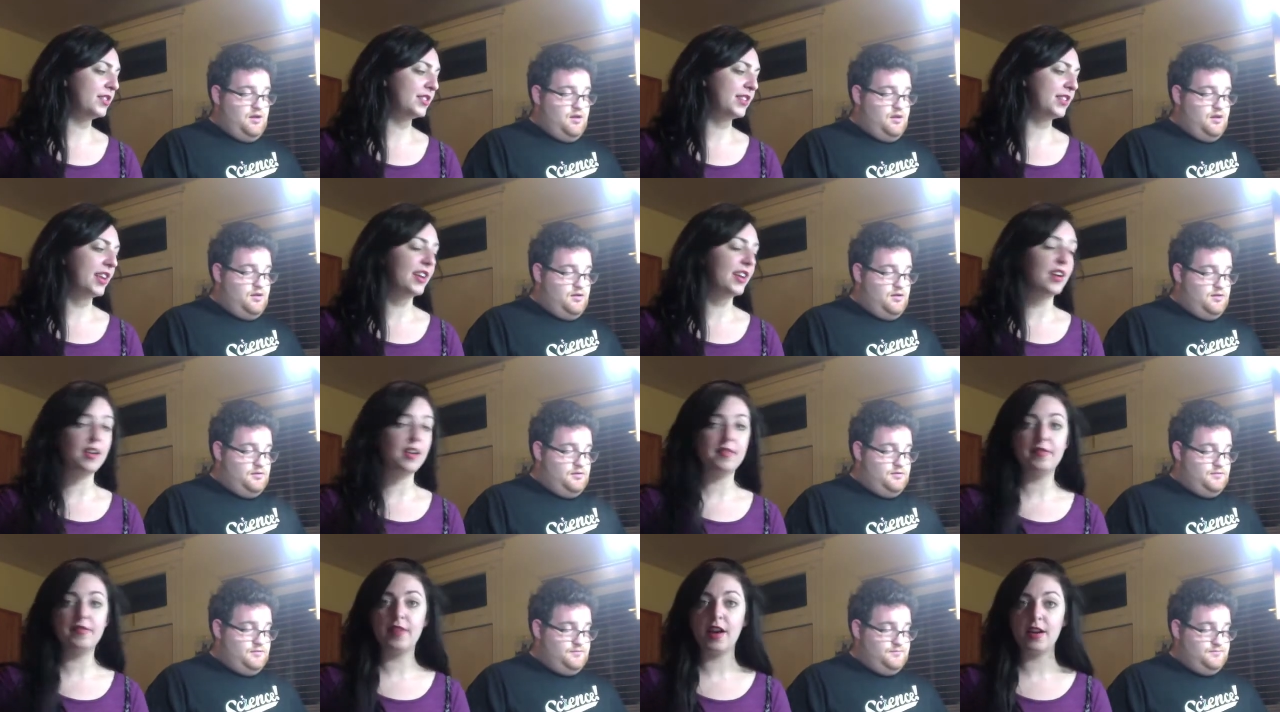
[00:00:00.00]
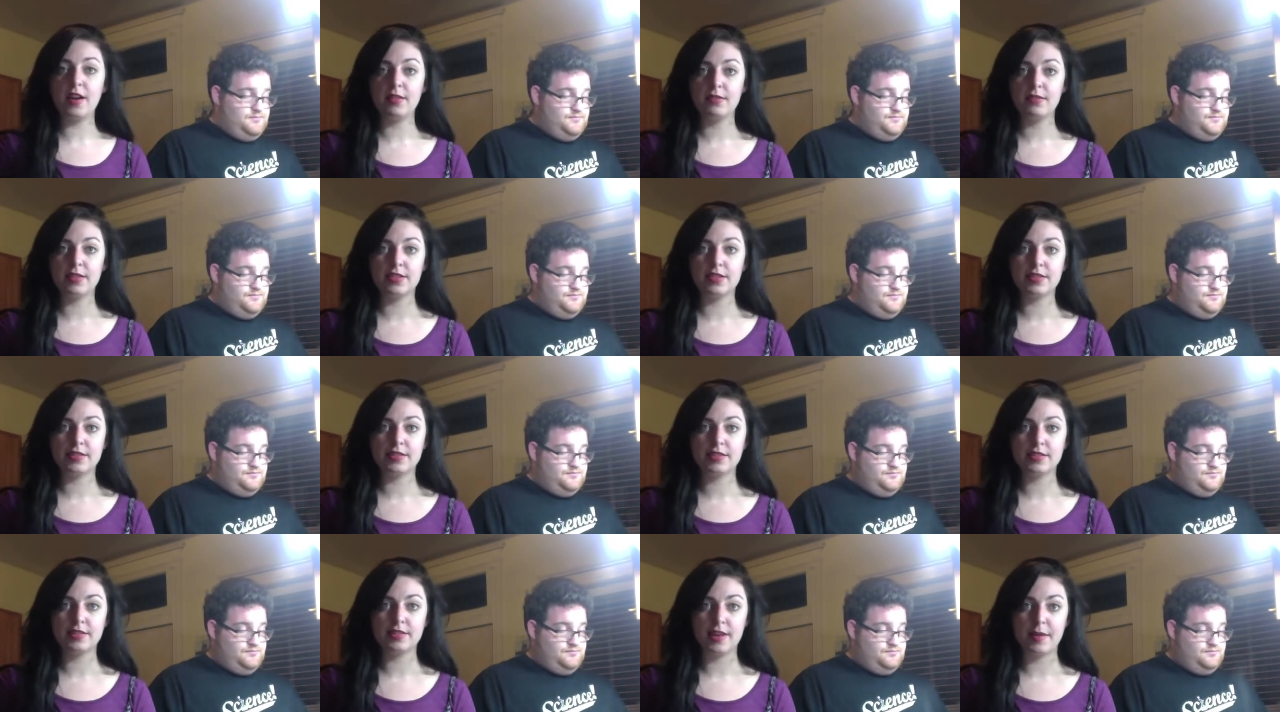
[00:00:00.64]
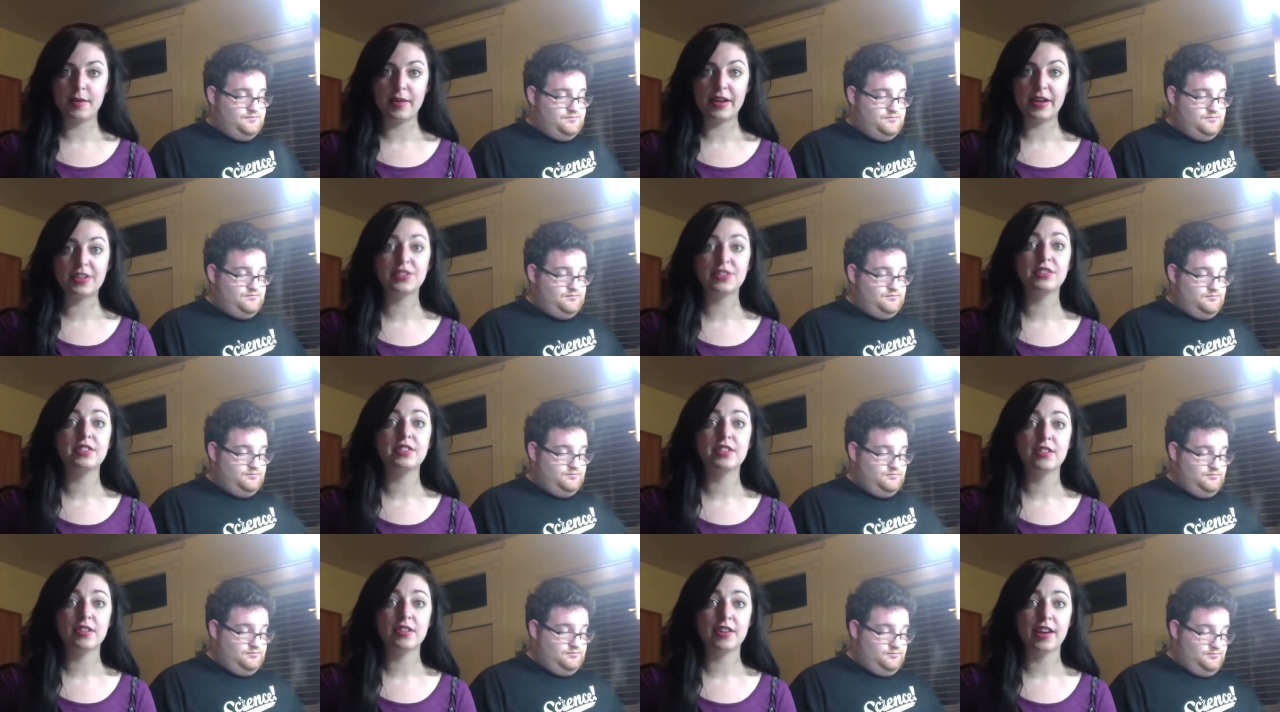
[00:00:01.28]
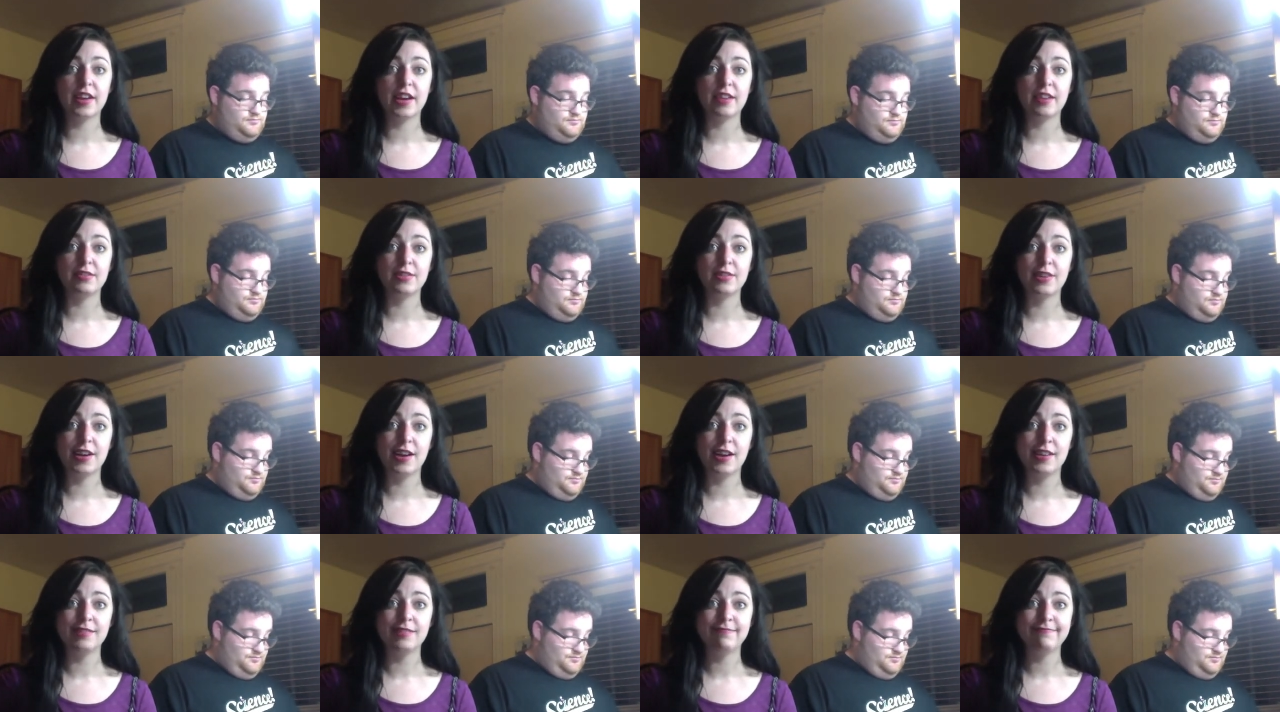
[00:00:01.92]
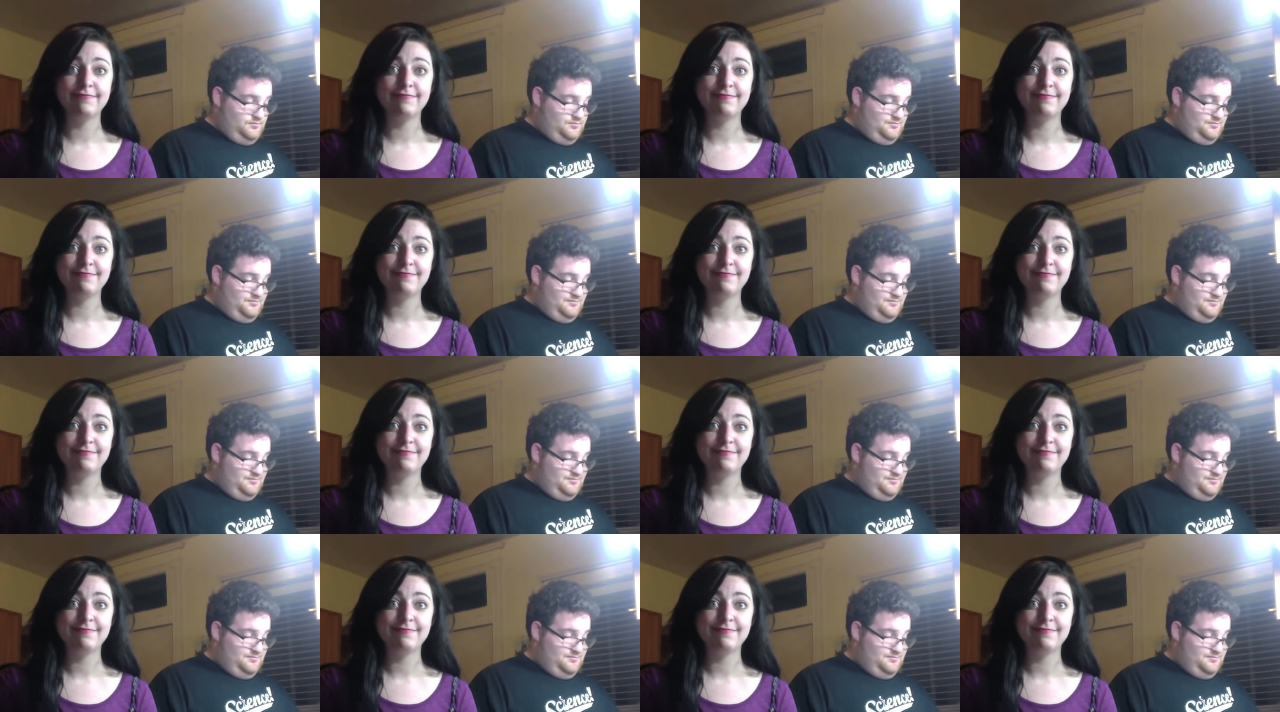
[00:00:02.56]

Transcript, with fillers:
Speaker 1: are setting off fireworks because I'm actually cooking, Laura.